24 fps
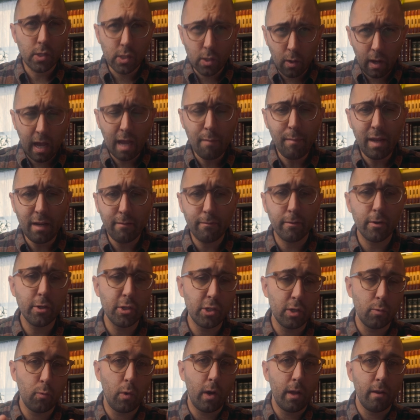So I made
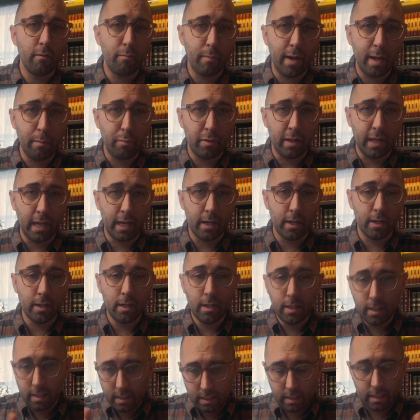version one of my planner
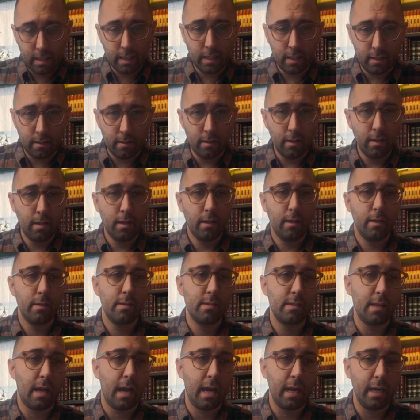
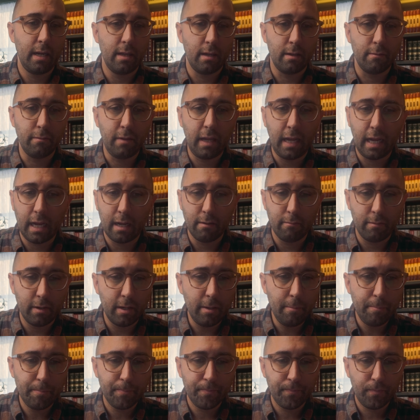inside of
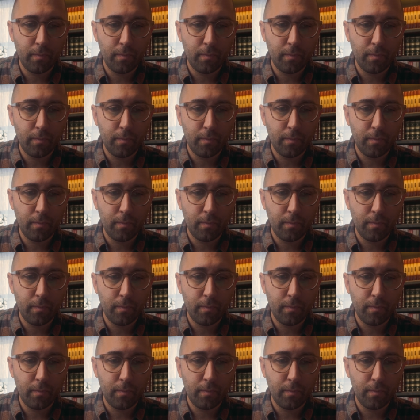Canva,